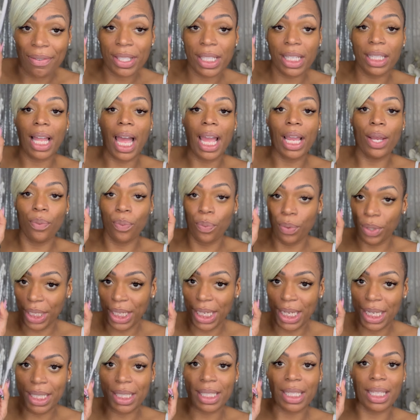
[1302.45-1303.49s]
to like
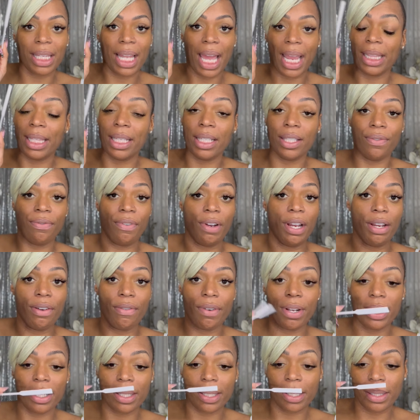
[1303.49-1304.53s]
woody to like this
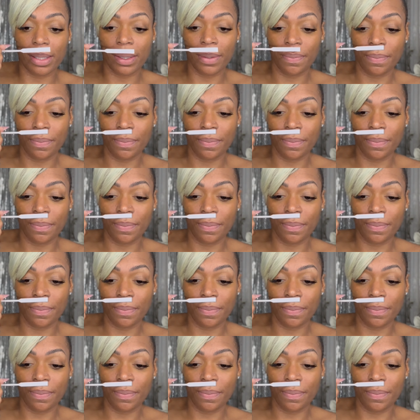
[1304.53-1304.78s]
fragrance.